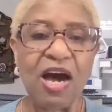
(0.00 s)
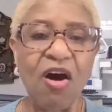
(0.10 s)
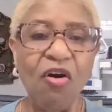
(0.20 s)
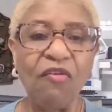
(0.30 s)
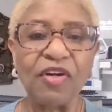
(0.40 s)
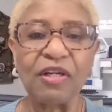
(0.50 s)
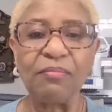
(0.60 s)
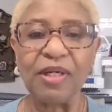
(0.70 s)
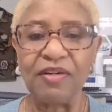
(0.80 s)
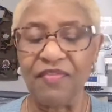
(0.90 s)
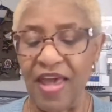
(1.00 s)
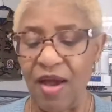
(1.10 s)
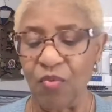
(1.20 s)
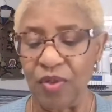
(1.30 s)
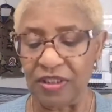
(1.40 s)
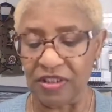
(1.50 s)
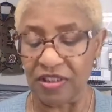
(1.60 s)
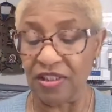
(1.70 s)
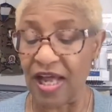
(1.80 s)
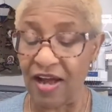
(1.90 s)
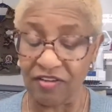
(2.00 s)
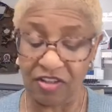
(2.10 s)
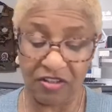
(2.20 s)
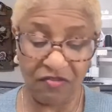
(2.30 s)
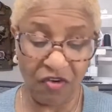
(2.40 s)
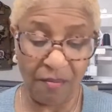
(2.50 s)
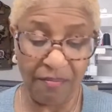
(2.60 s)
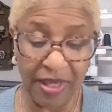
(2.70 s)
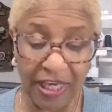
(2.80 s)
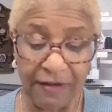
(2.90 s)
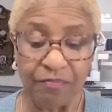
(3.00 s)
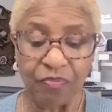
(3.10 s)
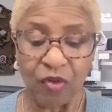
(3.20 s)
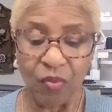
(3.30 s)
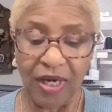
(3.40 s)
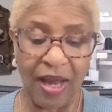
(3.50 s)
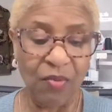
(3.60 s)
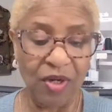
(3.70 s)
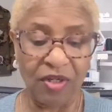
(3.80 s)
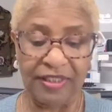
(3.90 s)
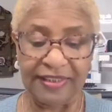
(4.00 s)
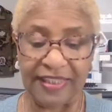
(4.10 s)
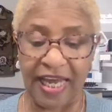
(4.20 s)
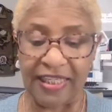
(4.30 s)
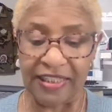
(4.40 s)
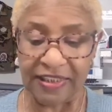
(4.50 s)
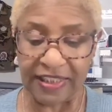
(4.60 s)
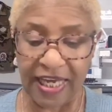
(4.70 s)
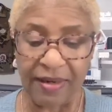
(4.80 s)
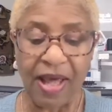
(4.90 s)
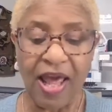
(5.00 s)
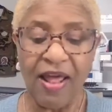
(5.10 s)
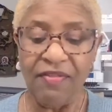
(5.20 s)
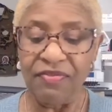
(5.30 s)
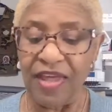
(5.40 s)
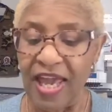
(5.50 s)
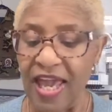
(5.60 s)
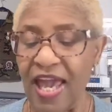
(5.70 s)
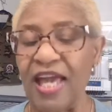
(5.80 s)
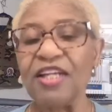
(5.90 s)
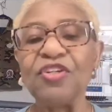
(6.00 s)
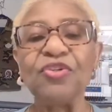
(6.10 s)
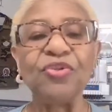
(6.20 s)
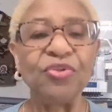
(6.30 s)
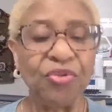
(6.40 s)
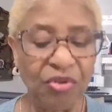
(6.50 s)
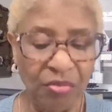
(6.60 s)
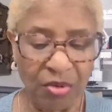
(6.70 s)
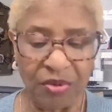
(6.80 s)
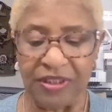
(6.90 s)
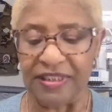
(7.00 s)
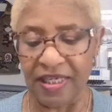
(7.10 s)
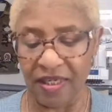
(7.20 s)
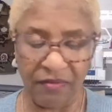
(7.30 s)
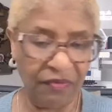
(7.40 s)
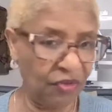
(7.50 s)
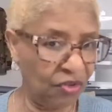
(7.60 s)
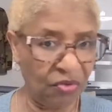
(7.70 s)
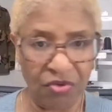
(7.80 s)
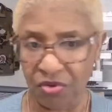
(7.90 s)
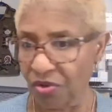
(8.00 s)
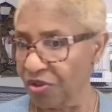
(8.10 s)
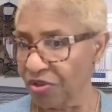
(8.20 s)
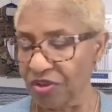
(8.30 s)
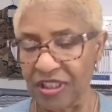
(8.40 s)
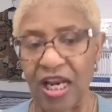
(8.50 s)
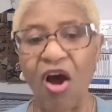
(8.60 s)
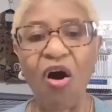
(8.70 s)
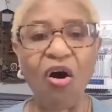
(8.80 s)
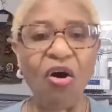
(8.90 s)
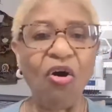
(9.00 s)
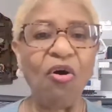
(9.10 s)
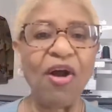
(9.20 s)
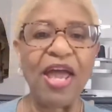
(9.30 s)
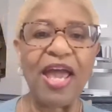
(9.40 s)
over and above that, what stood out for me when I went on the site and looked at it, they had numerous helpful tutorials in all